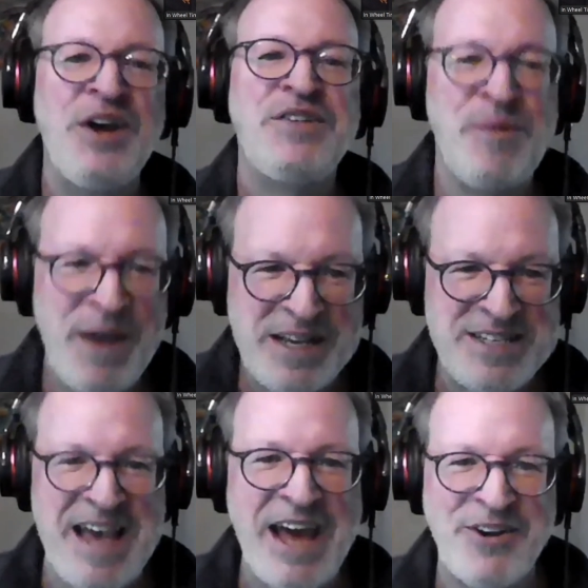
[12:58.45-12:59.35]
to make
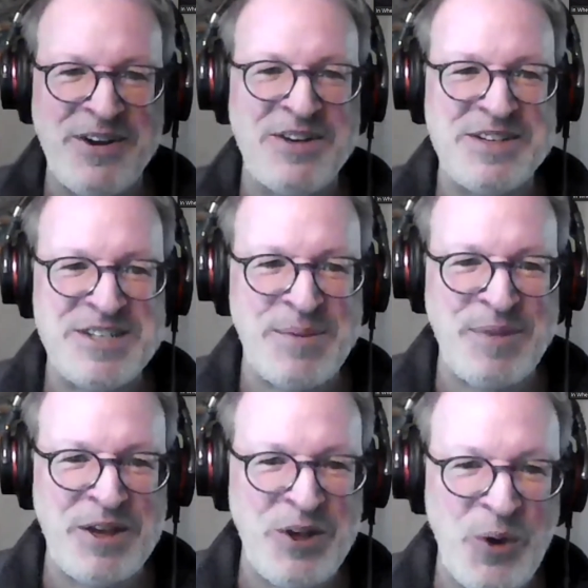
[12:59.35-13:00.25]
Saturn into
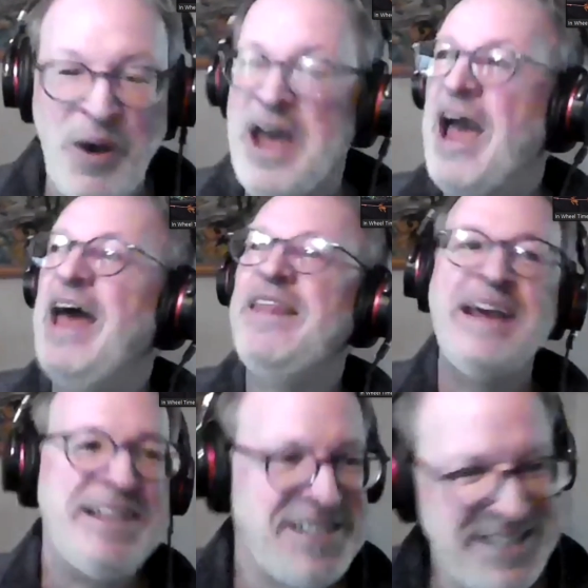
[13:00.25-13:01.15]
something new, and they